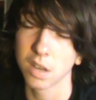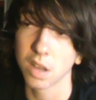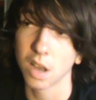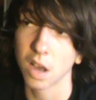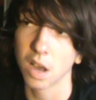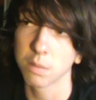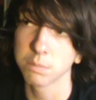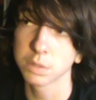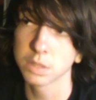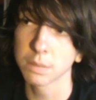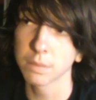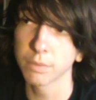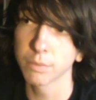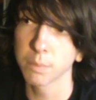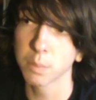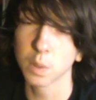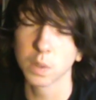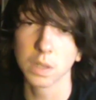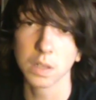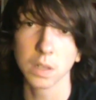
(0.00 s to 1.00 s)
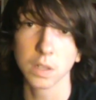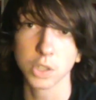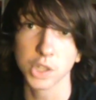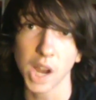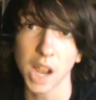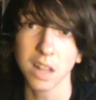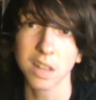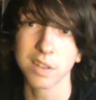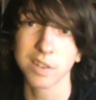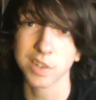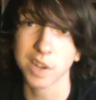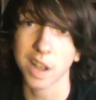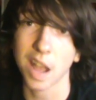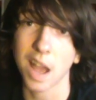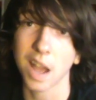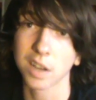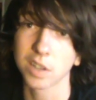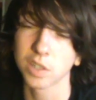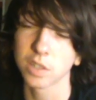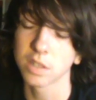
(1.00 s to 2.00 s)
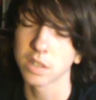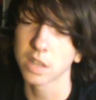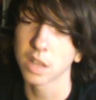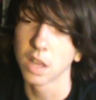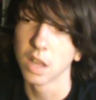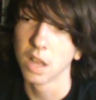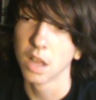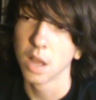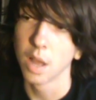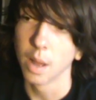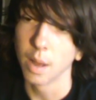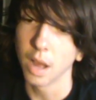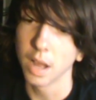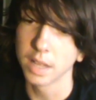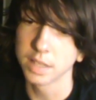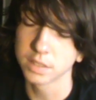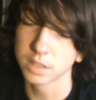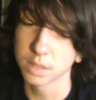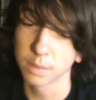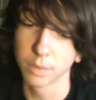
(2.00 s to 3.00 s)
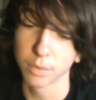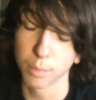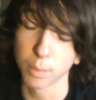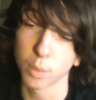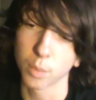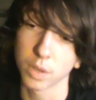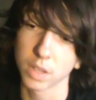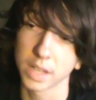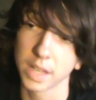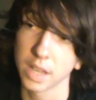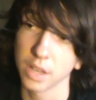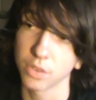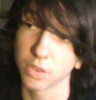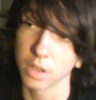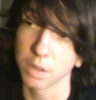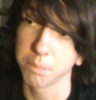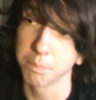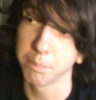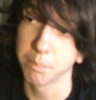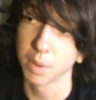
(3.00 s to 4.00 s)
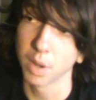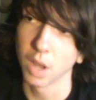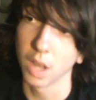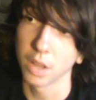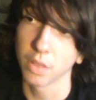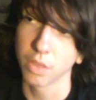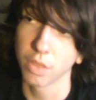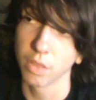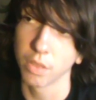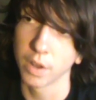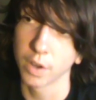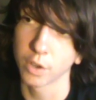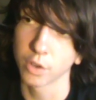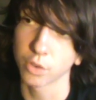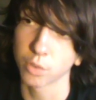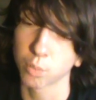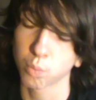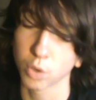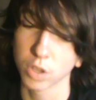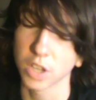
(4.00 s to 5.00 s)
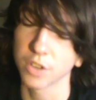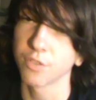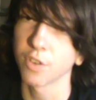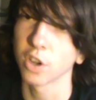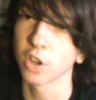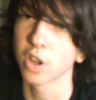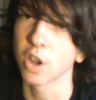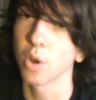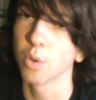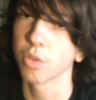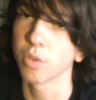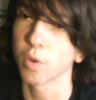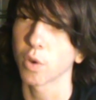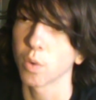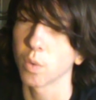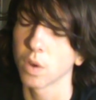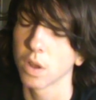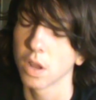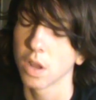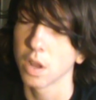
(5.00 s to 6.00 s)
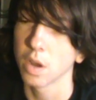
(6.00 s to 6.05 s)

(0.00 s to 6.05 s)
Some of them are a little challenging, actually, and some of them are really easy, but they're just really fun to go through.